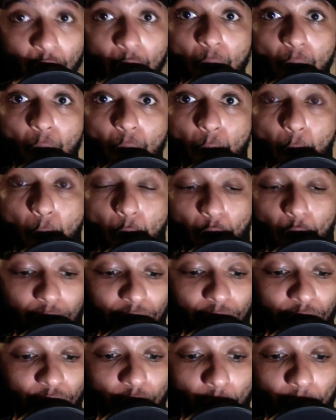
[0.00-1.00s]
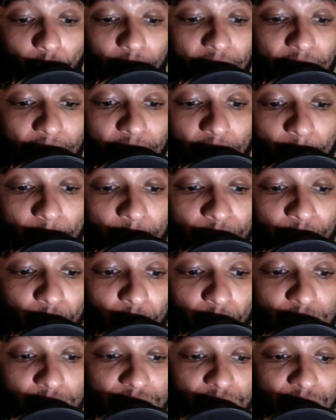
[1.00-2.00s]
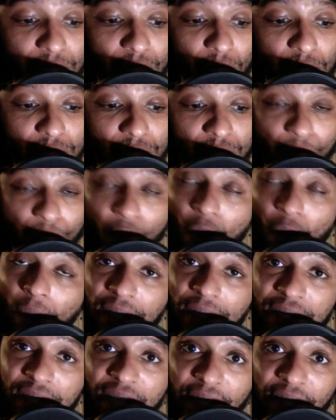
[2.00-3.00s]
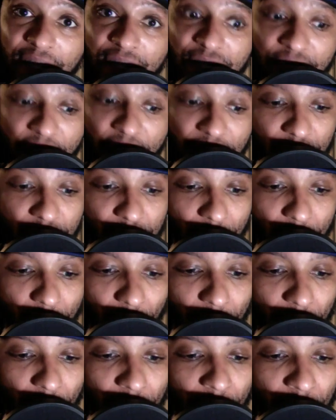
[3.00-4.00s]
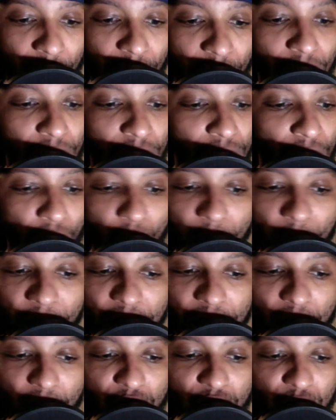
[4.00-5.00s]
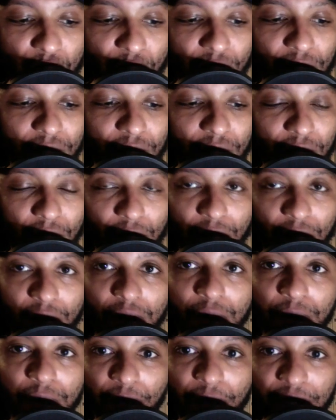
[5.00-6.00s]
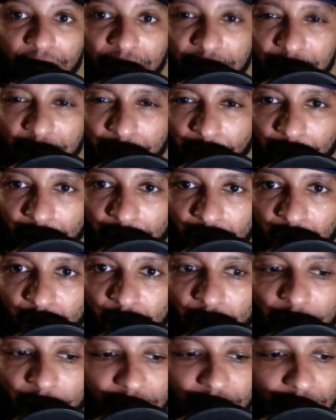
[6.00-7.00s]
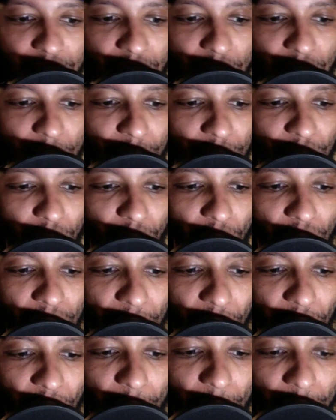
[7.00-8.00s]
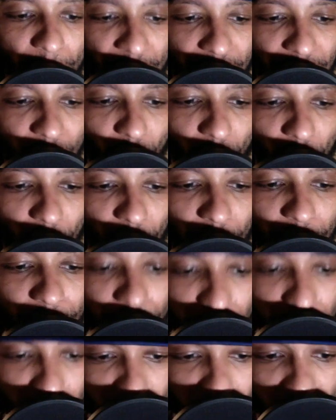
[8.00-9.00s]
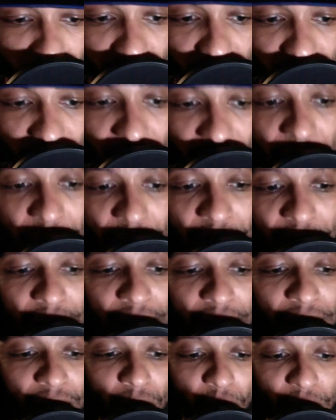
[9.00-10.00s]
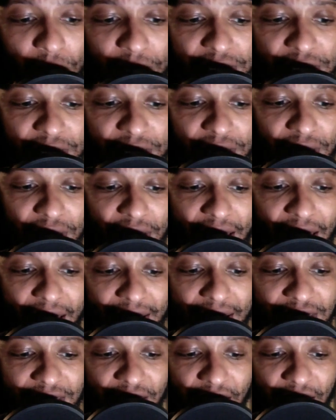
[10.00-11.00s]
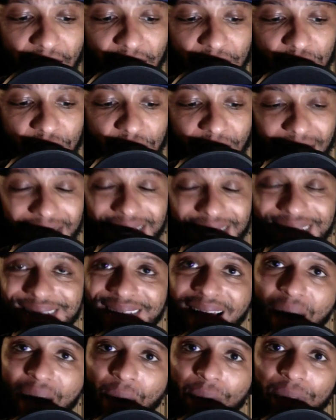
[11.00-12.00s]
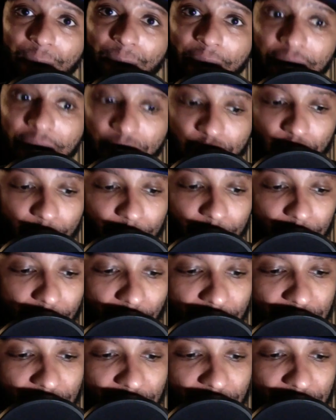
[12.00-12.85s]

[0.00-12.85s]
work for him was the point in second stage, though. Nobody else really could, but Truex and company were able to make it work. We get to the last stage, and he's now in the picture because